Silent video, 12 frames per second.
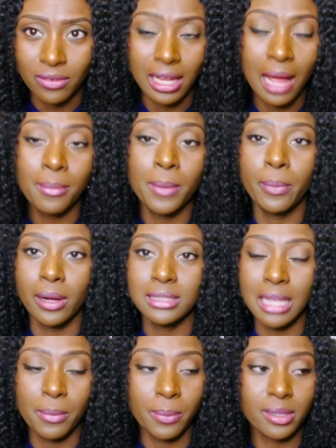Like I'm the
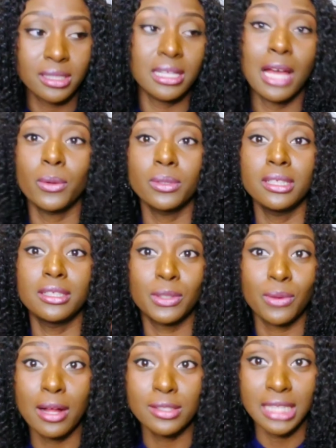type of person, I don't need a
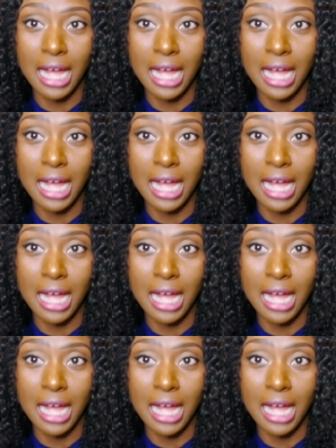crowd